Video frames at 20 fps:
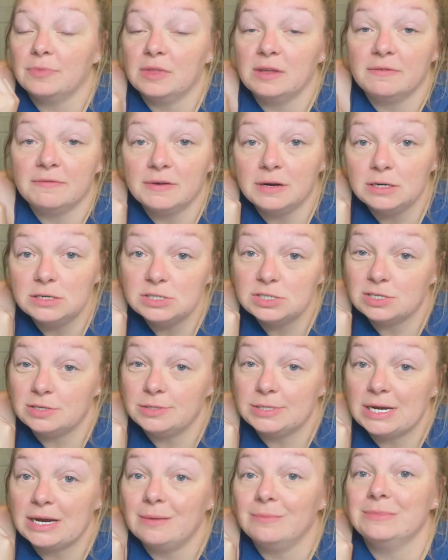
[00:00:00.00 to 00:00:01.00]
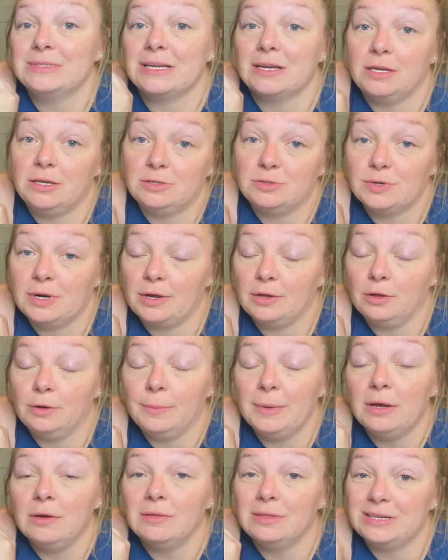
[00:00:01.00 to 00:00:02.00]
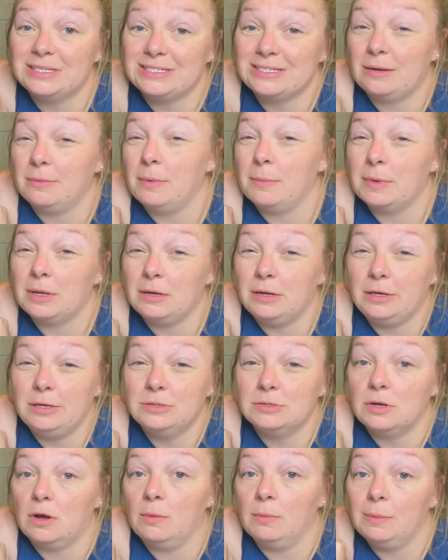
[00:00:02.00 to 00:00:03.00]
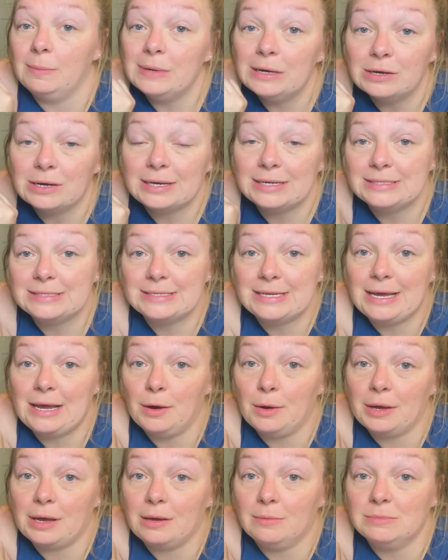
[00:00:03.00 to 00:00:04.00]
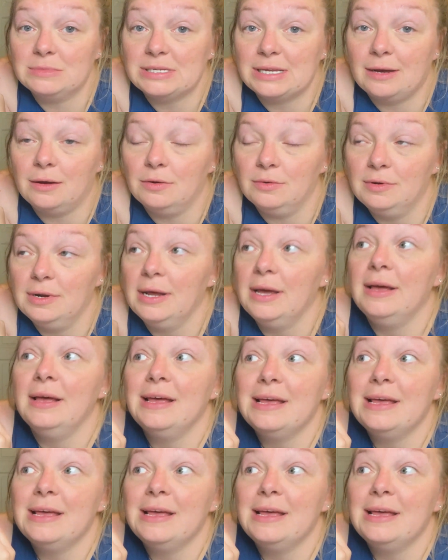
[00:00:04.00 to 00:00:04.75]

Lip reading: The first 2 times I used regular milk. This time I'm going to use almond milk and see how it comes out.